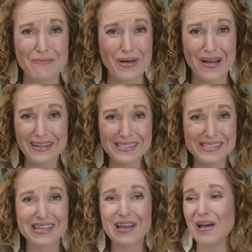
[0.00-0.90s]

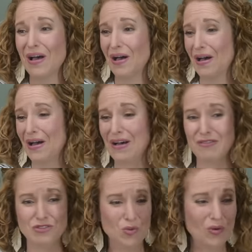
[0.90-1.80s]
box uh,
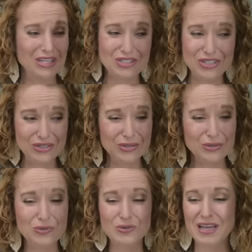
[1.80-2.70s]
of
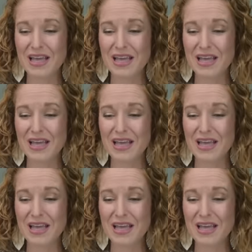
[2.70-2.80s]
22.